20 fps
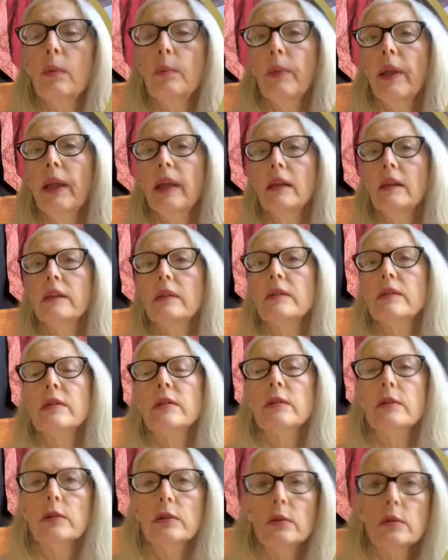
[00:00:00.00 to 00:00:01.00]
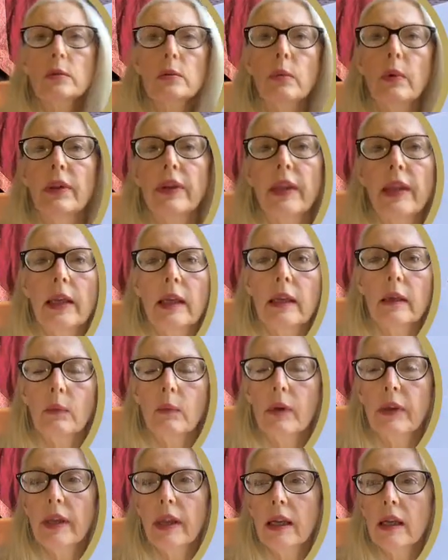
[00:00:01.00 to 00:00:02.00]
painters do when
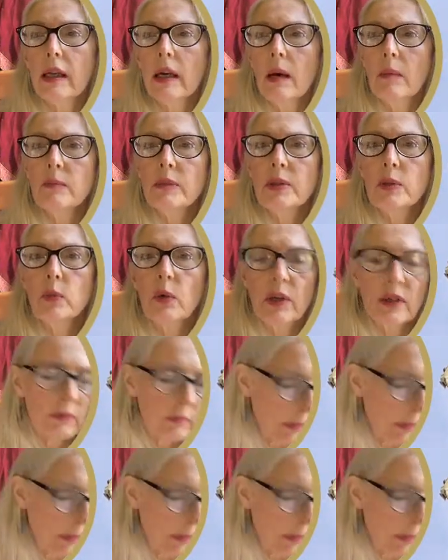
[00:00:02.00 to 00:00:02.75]
they come to one of